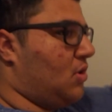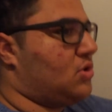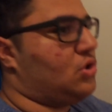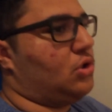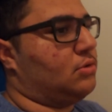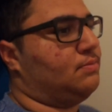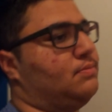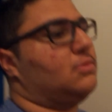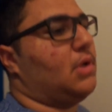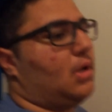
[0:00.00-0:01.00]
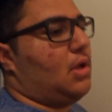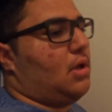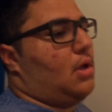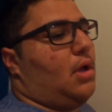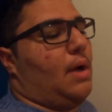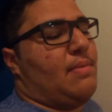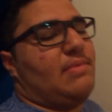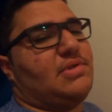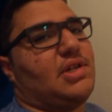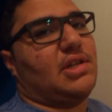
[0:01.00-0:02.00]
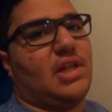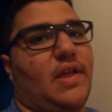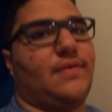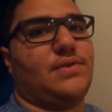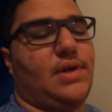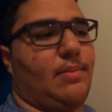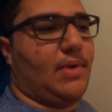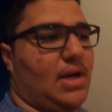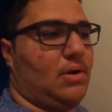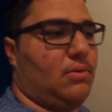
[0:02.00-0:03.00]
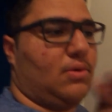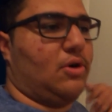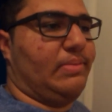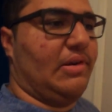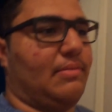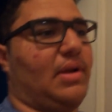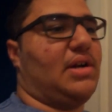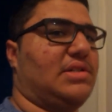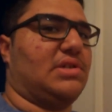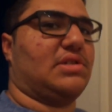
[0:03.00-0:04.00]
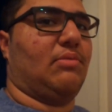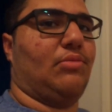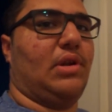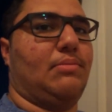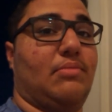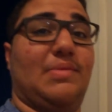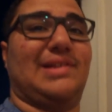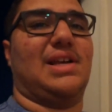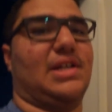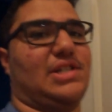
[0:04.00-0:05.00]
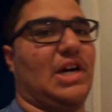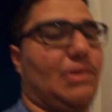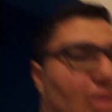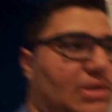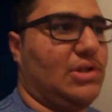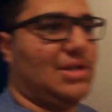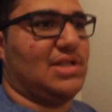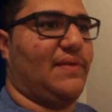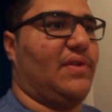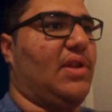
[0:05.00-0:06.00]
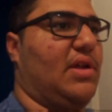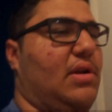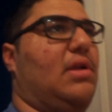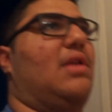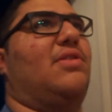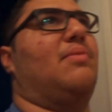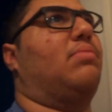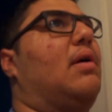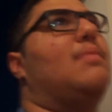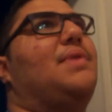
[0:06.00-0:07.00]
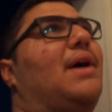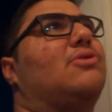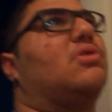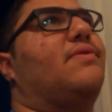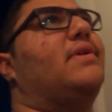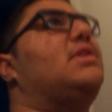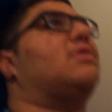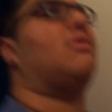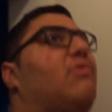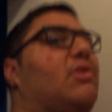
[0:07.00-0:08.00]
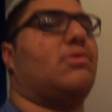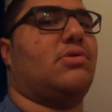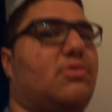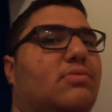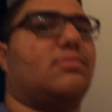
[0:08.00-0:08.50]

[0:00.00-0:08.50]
so I'm probably just gonna live stream now, go play with my cousin or something. I'm gonna take a shower, I'll see you guys after that. And then probably outro the video, I really don't know.